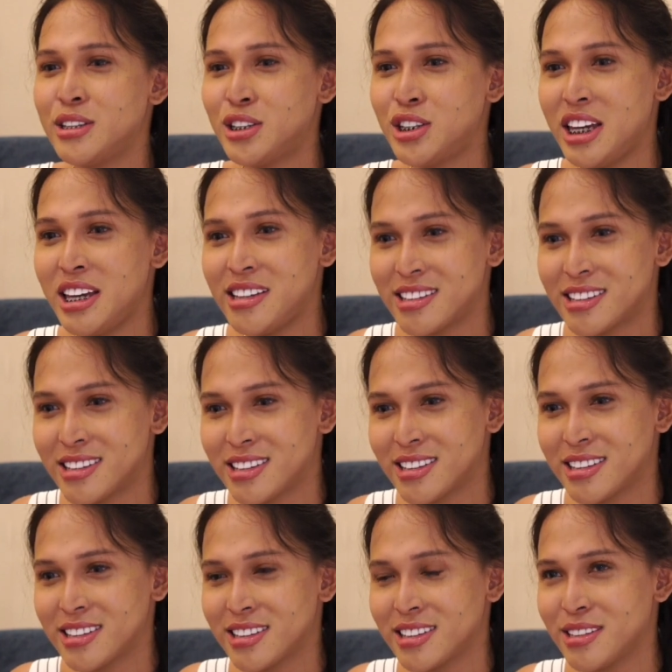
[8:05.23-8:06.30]

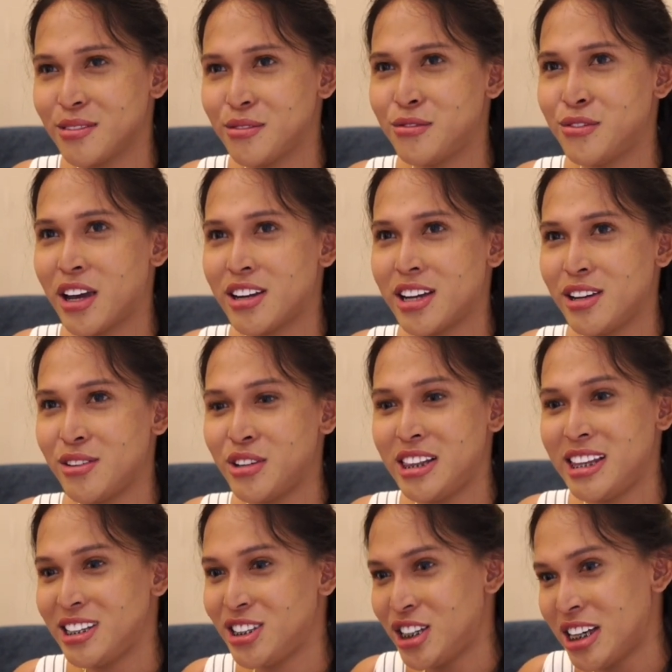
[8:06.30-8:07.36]
she's very
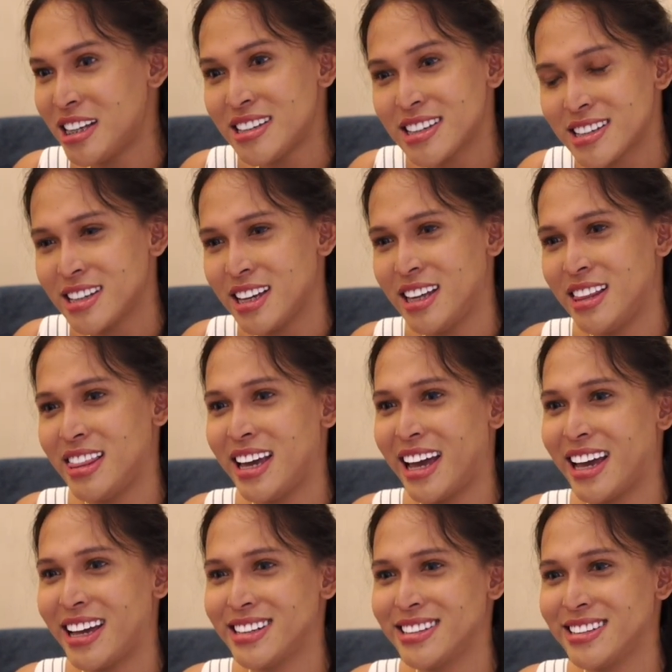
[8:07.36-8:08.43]
religious, and
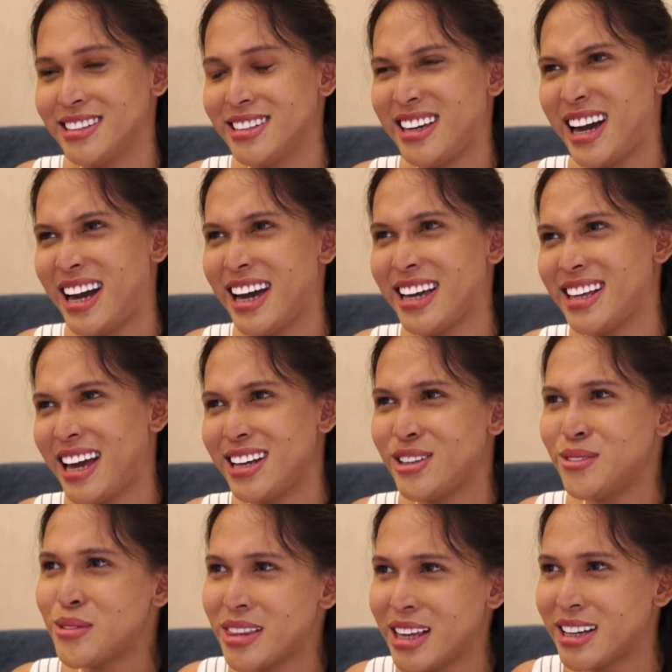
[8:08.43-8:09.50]
then yeah, I
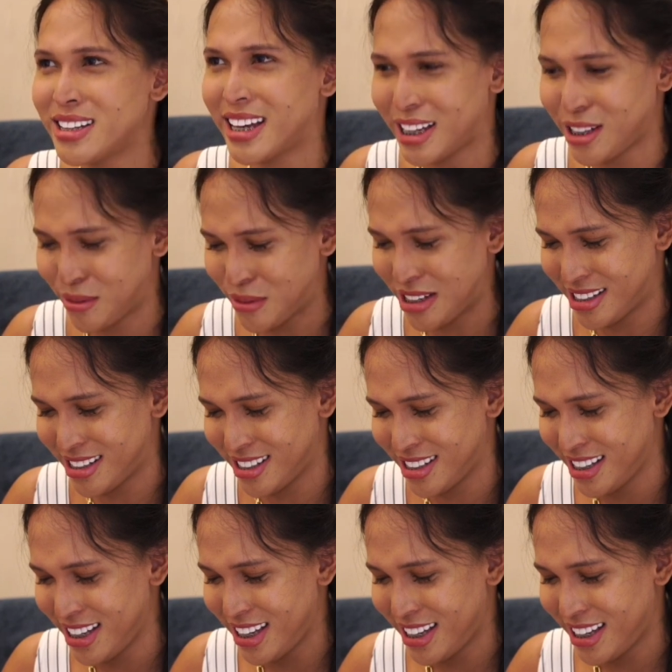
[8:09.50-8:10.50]
don't think like it was.